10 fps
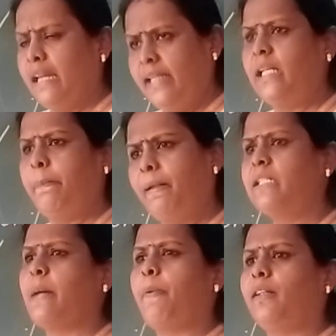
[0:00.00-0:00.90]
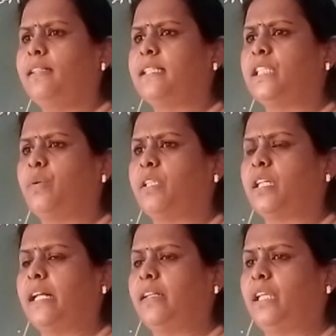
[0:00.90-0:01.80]
It depends upon the
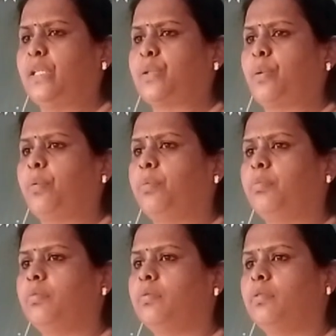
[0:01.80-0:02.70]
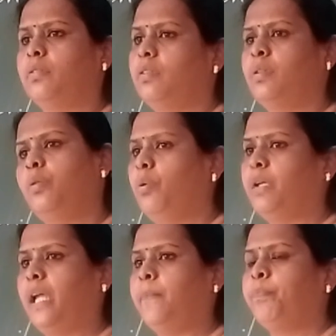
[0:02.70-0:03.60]
situation, I think so.
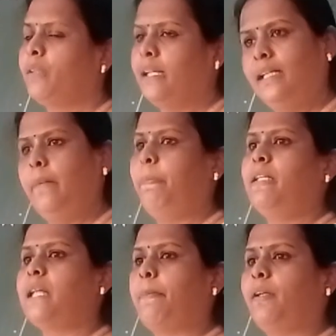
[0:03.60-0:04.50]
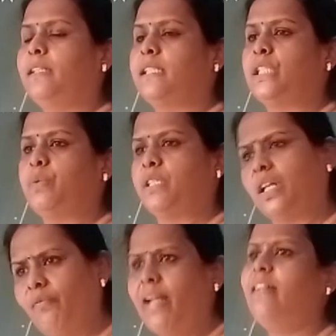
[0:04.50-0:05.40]
Okay? It depends upon the
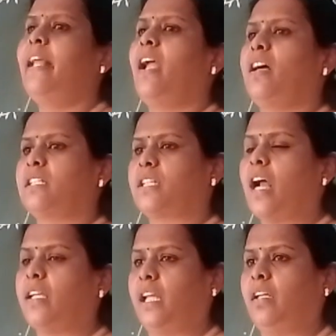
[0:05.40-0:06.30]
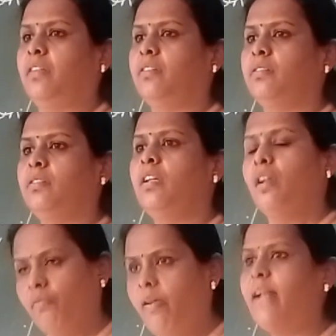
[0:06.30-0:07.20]
situation. When they are starting,
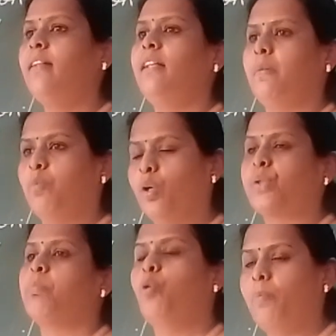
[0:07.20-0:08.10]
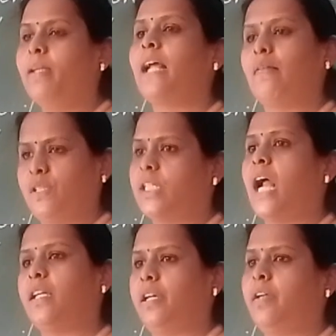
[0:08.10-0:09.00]
when the movement has
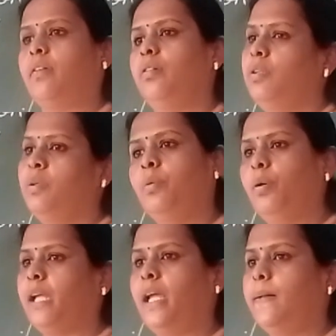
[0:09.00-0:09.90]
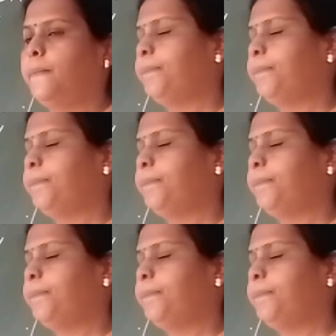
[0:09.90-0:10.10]
started. Okay?